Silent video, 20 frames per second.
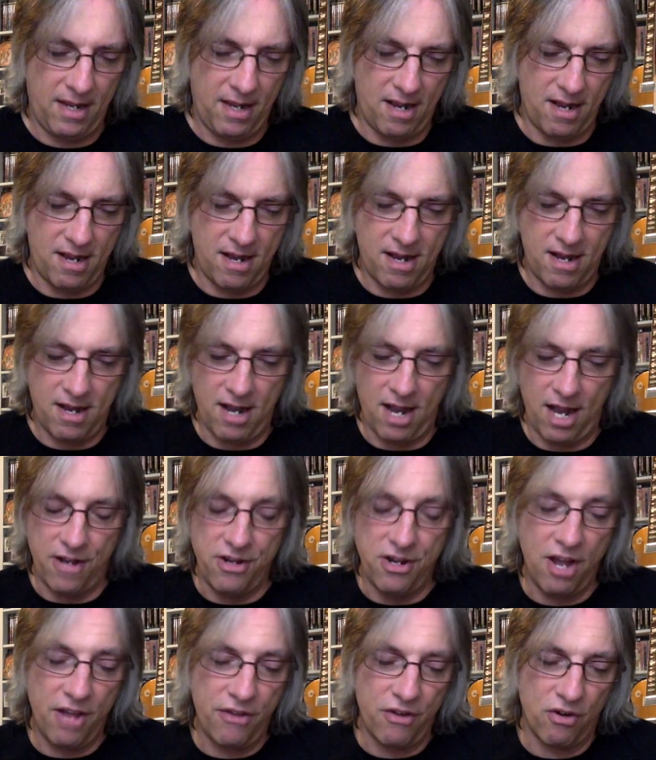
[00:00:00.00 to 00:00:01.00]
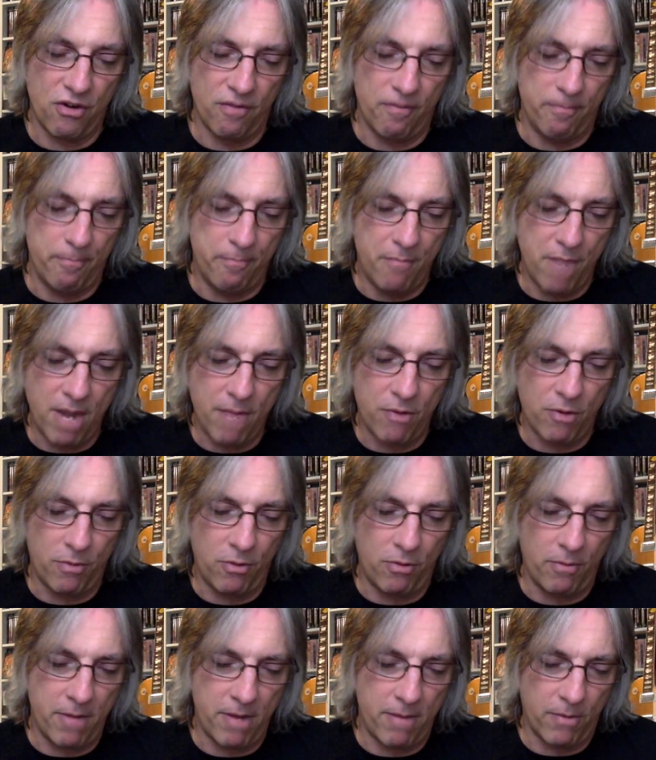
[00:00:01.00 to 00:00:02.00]
Uh, another
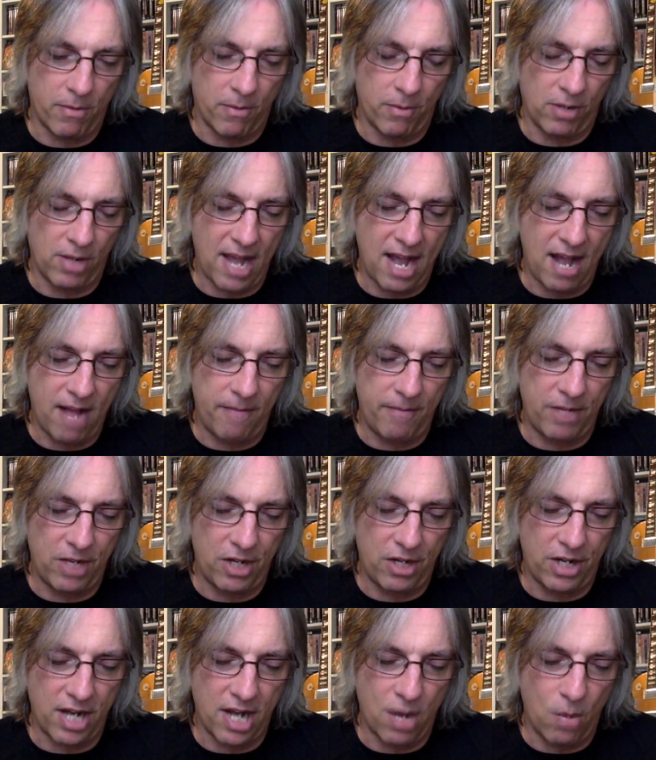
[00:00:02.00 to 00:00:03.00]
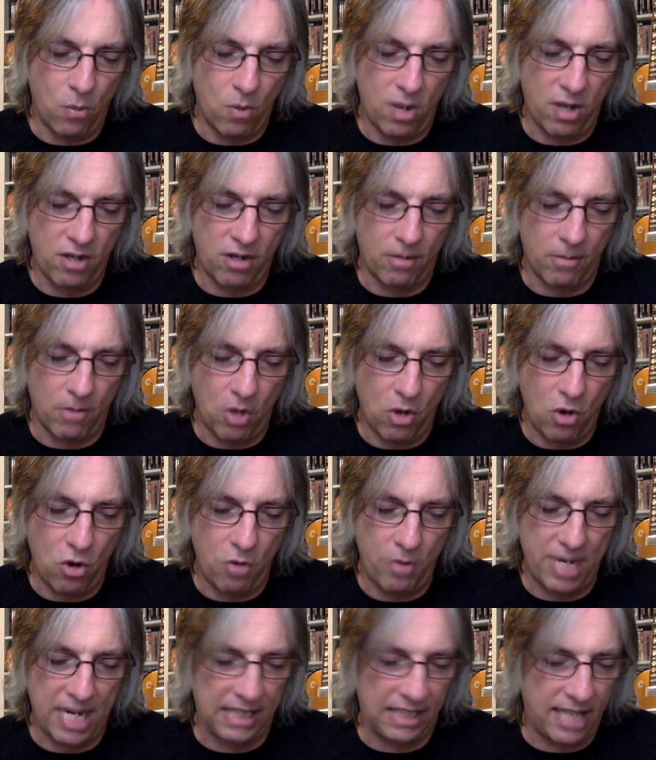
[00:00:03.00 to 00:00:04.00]
memorable, memorable album. You know, you got Welcome
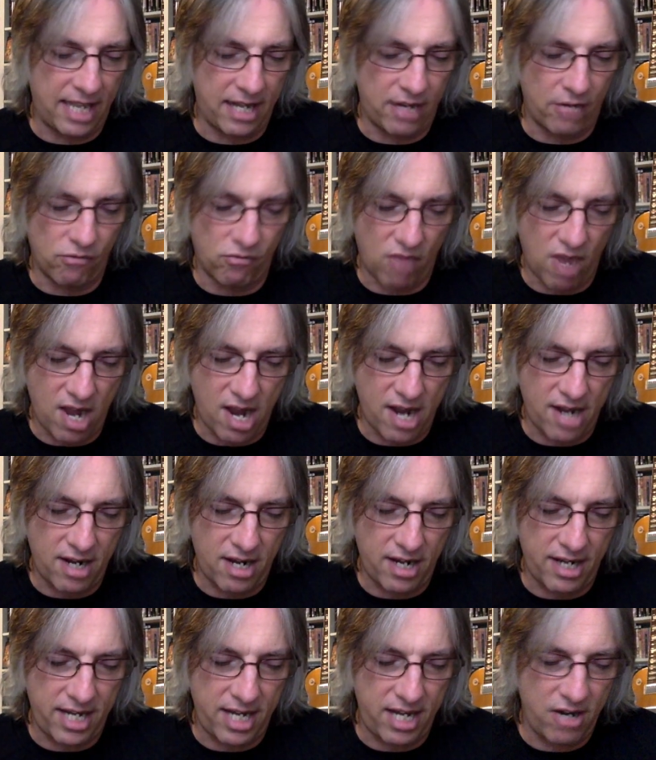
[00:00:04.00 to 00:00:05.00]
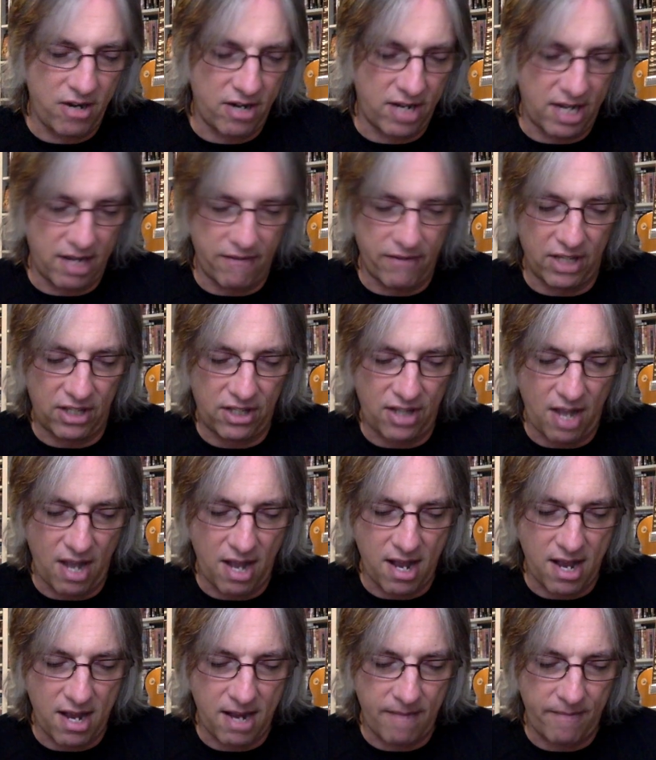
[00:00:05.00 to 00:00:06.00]
Home, you got Let It Ride on here, Give It
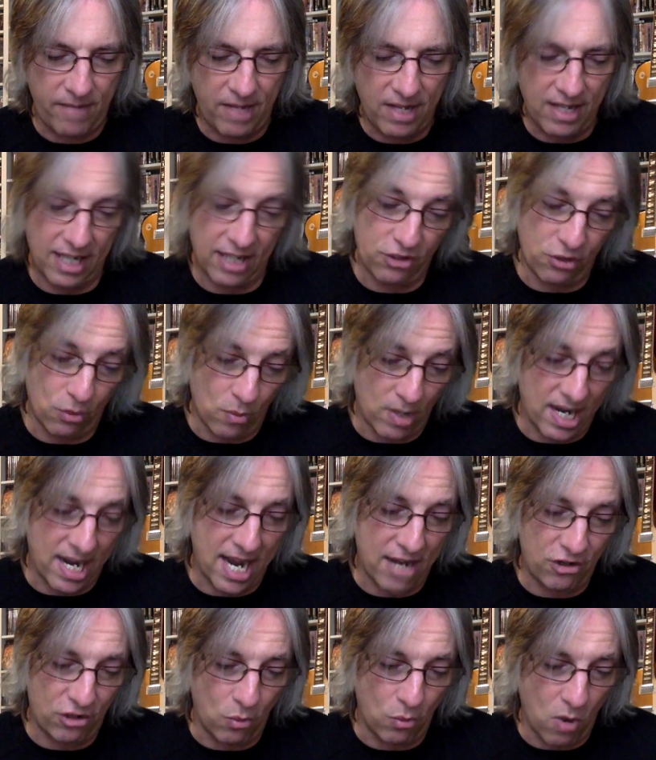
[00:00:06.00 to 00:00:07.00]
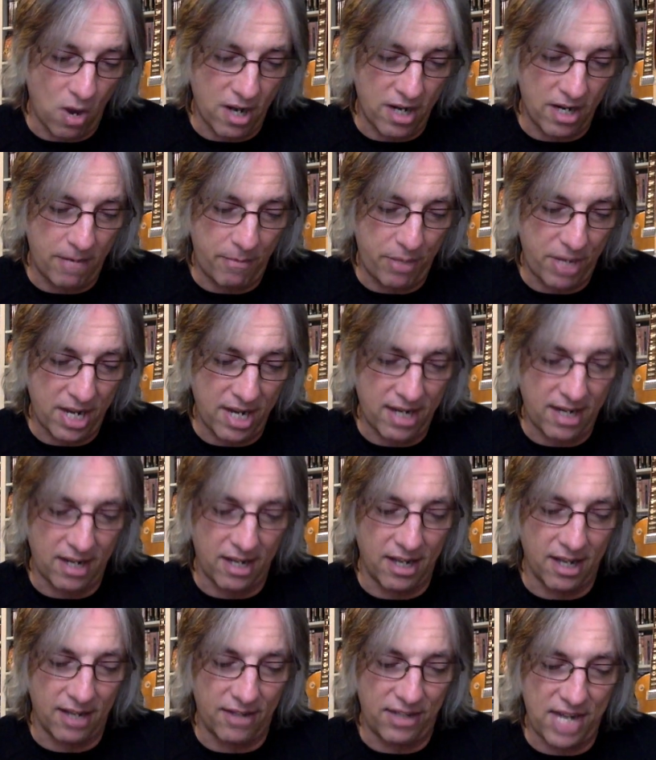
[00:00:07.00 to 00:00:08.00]
Time. That's the one I actually wanted to pick.
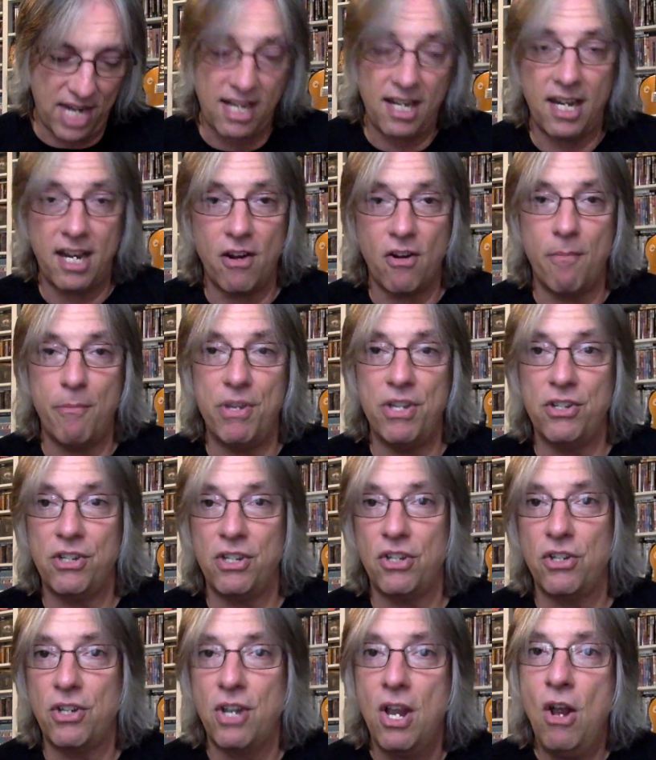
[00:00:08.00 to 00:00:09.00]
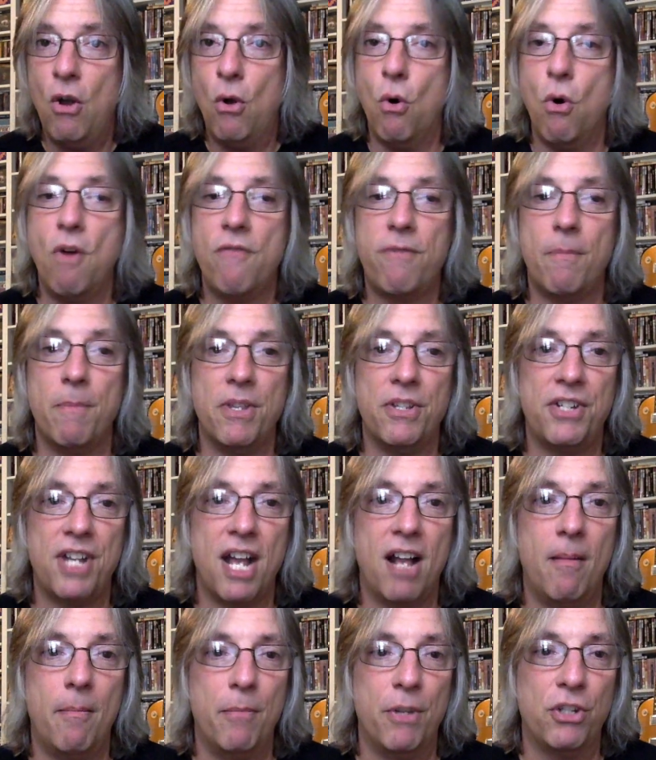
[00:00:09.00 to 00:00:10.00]
Uh, Taking Care of Business, all from this
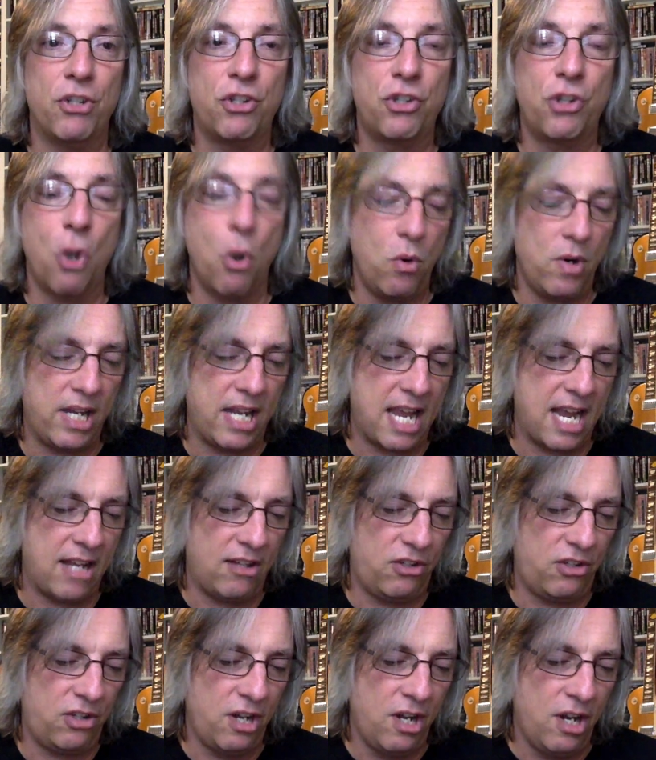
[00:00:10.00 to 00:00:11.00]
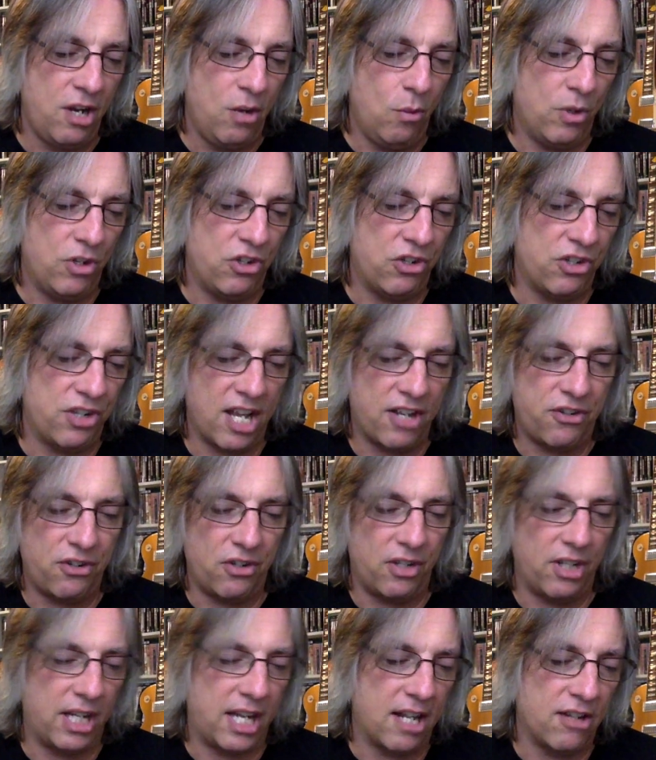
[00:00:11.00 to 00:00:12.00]
album. But Stone Gates which is
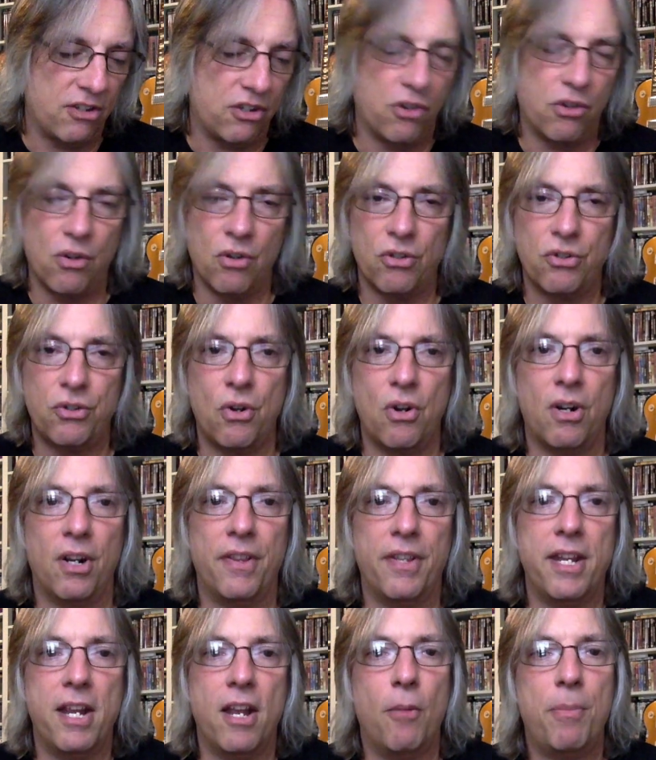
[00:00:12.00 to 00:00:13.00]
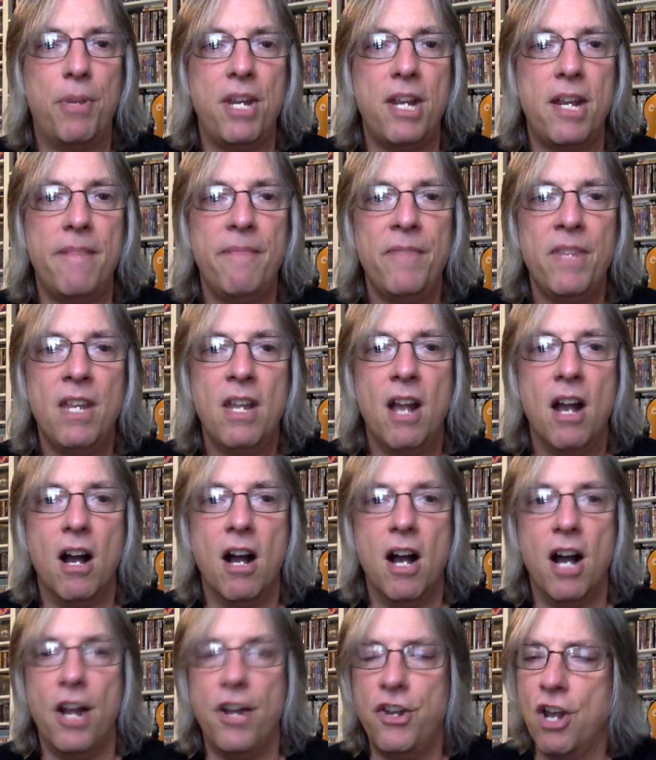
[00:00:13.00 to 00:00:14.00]
nestled against the third song on the LP.
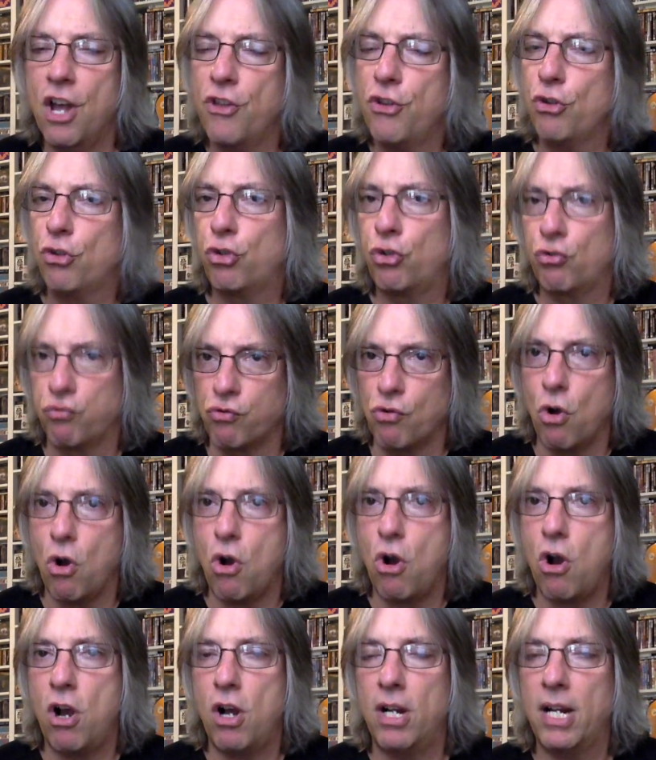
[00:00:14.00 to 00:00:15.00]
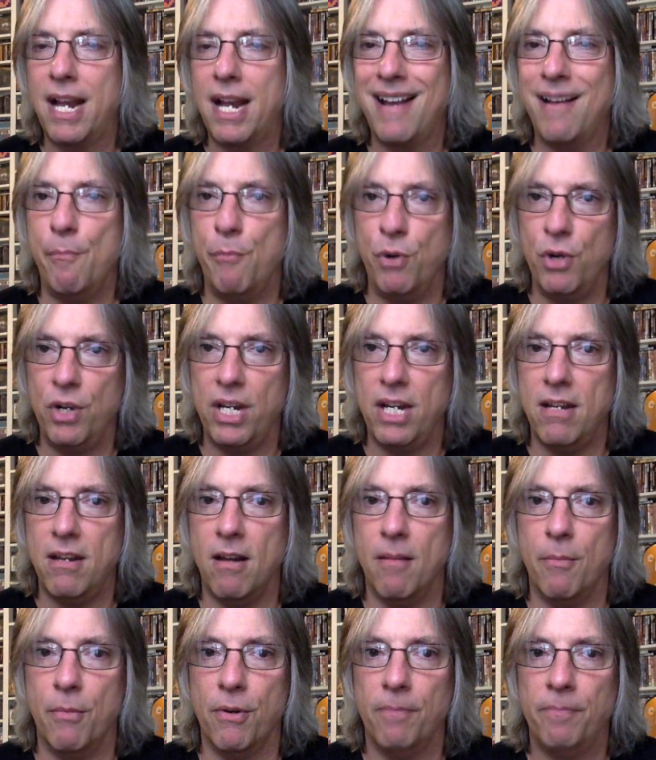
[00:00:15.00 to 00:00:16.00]
Uh, another strong kind of boogie
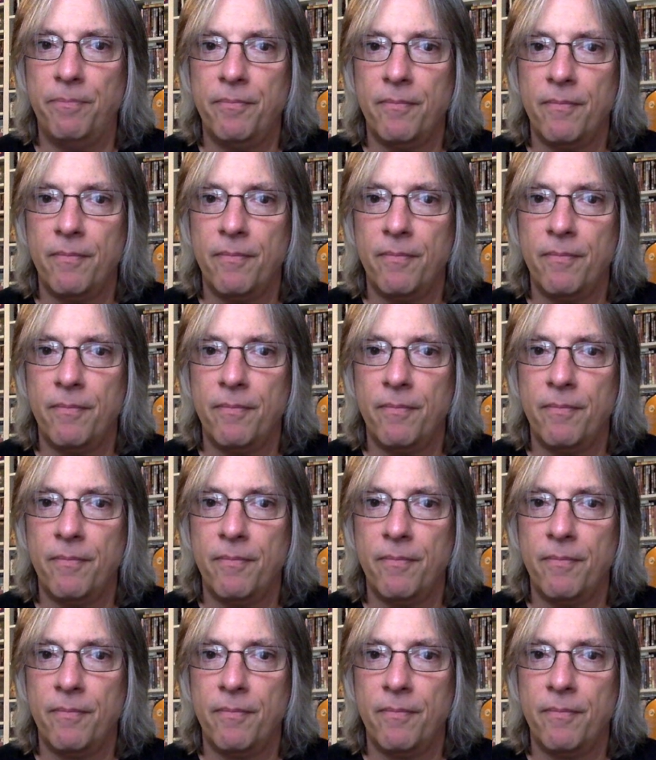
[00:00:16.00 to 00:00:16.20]
number.